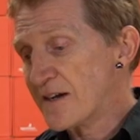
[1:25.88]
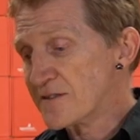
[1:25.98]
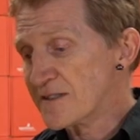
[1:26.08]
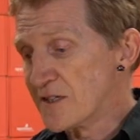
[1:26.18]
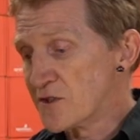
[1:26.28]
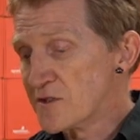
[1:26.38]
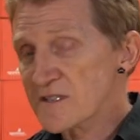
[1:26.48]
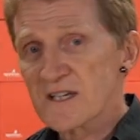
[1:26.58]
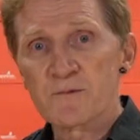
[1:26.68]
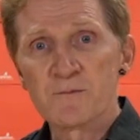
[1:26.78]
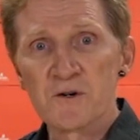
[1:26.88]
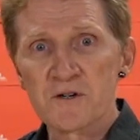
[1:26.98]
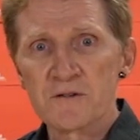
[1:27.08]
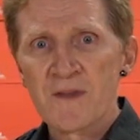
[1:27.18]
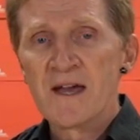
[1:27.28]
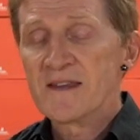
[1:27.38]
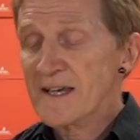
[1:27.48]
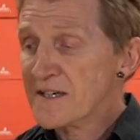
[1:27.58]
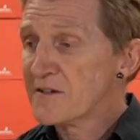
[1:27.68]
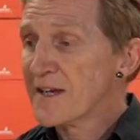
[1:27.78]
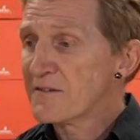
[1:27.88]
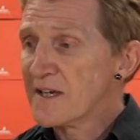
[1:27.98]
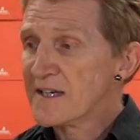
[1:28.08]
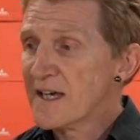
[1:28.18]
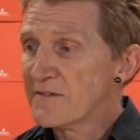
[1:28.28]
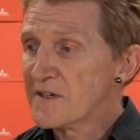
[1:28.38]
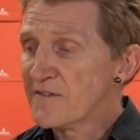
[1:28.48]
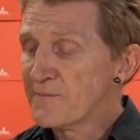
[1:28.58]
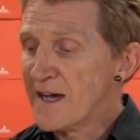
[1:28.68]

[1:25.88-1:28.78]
ounce inch stepper motor that turned out not to have enough